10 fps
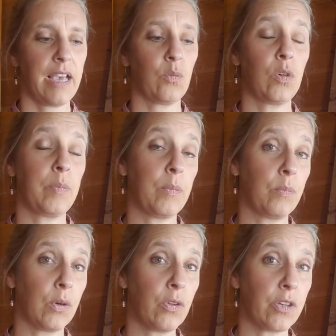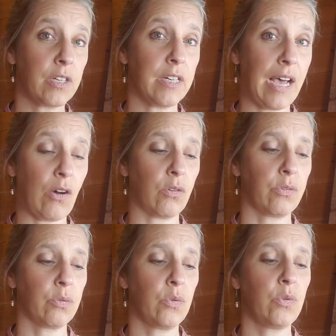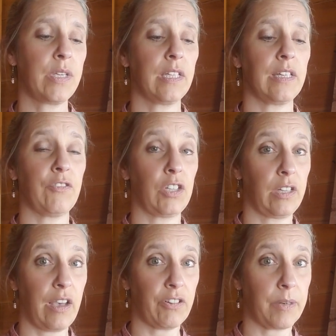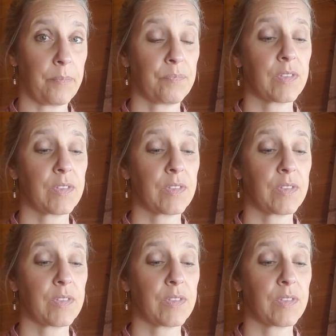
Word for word: and will be birthed now through the eleven eleven.